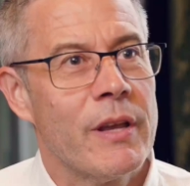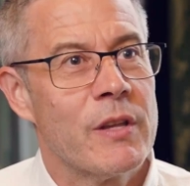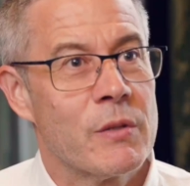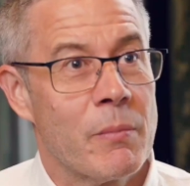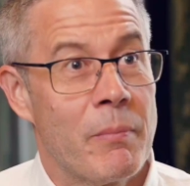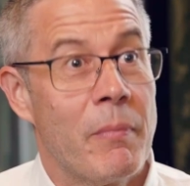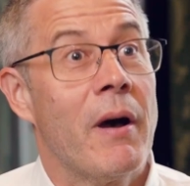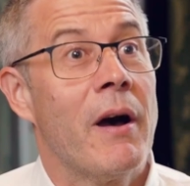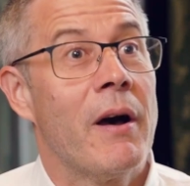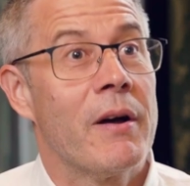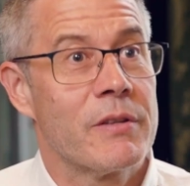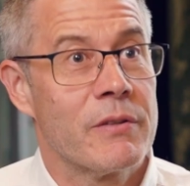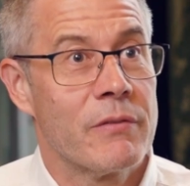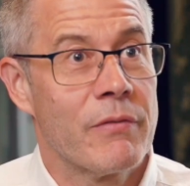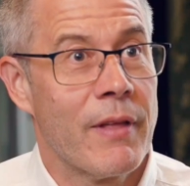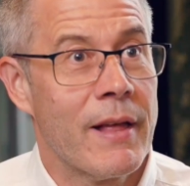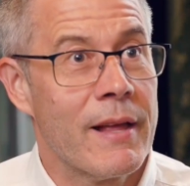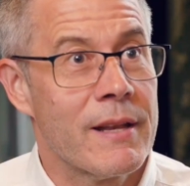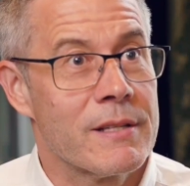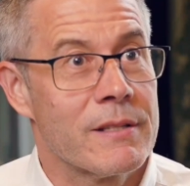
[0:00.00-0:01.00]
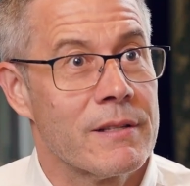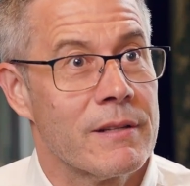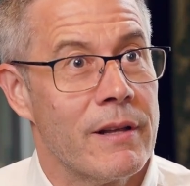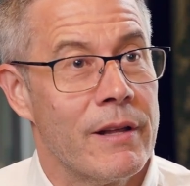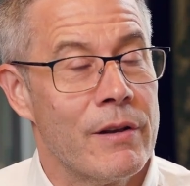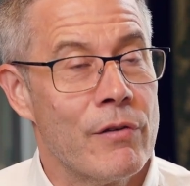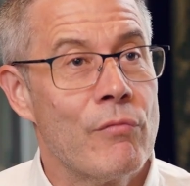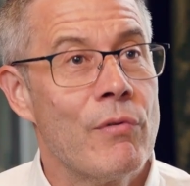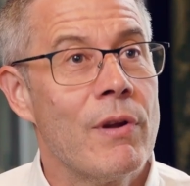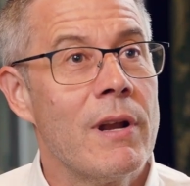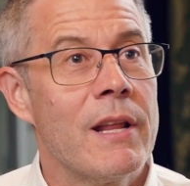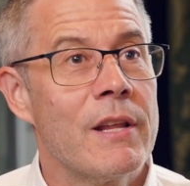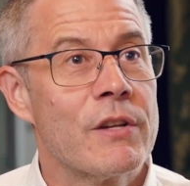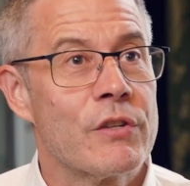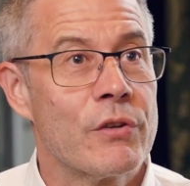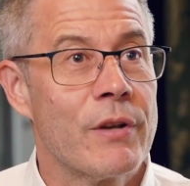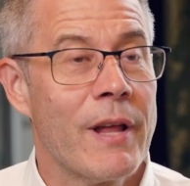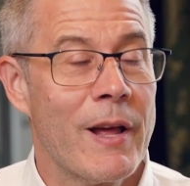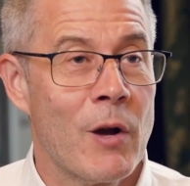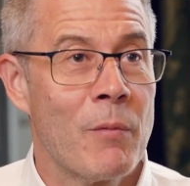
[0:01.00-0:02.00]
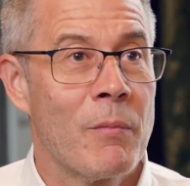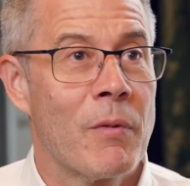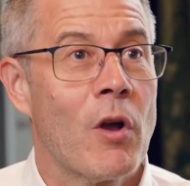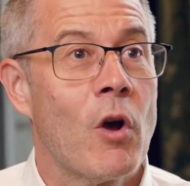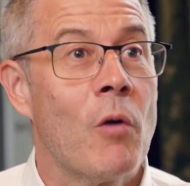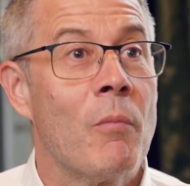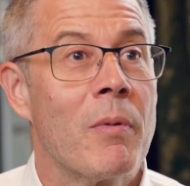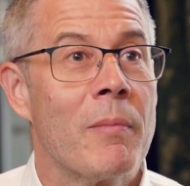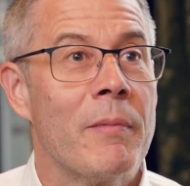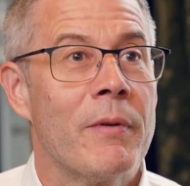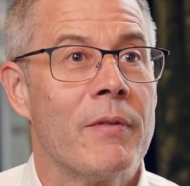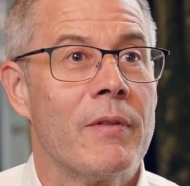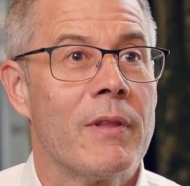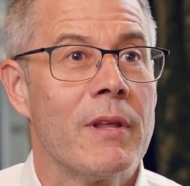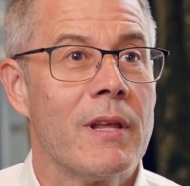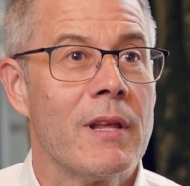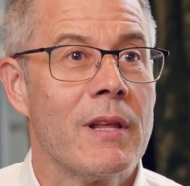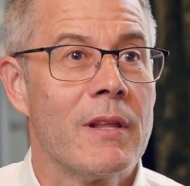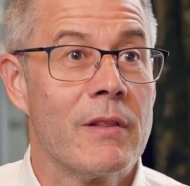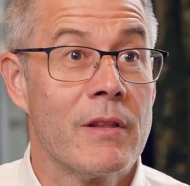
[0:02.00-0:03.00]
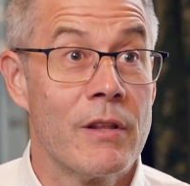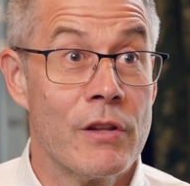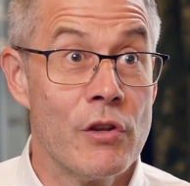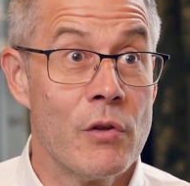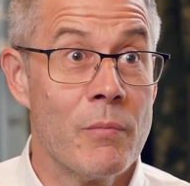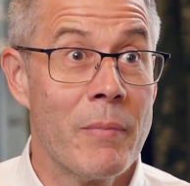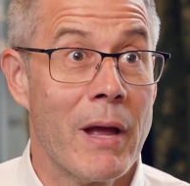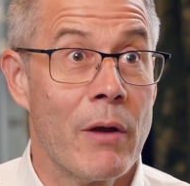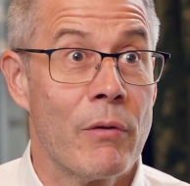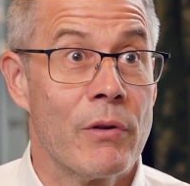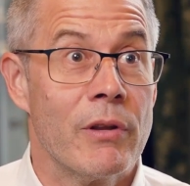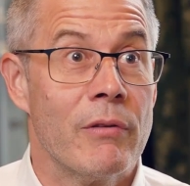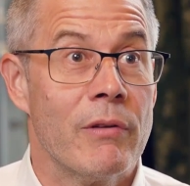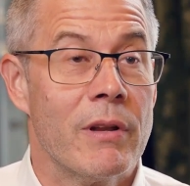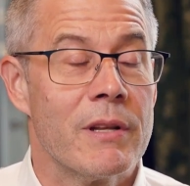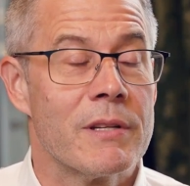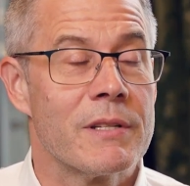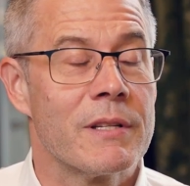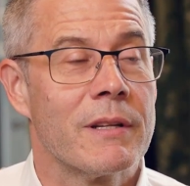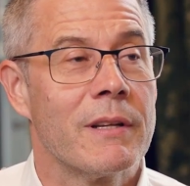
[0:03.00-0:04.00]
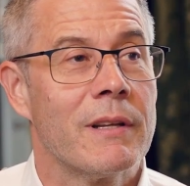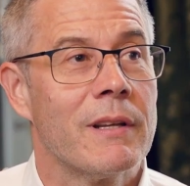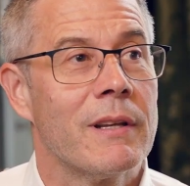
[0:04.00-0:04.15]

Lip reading: is a part of that and really should help complement the new power unit.